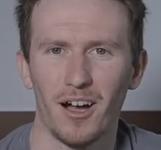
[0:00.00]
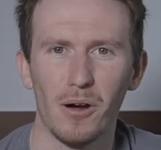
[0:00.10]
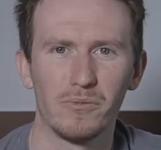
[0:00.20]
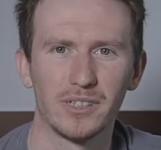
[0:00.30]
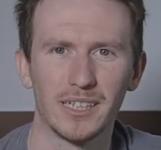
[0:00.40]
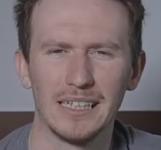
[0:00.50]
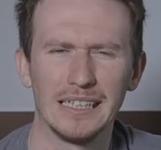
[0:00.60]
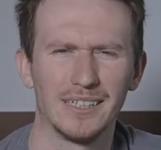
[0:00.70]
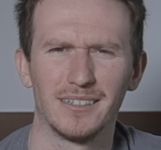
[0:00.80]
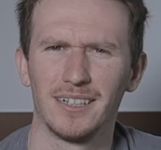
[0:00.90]

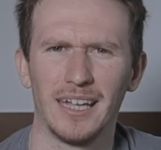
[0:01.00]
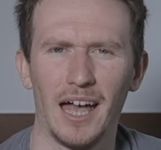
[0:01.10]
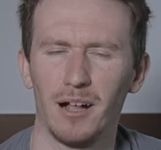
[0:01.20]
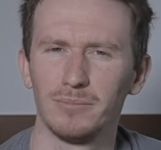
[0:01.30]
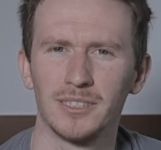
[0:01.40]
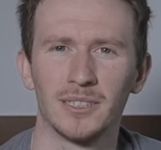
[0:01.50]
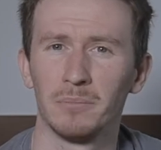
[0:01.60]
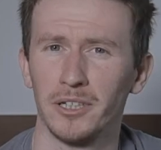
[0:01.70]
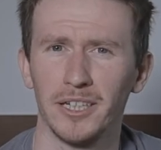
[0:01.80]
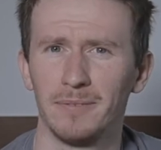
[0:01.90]
hopefully it helps
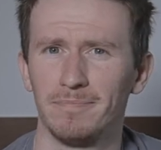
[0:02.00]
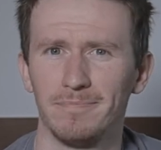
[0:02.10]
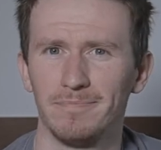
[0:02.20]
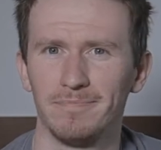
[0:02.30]
somebody.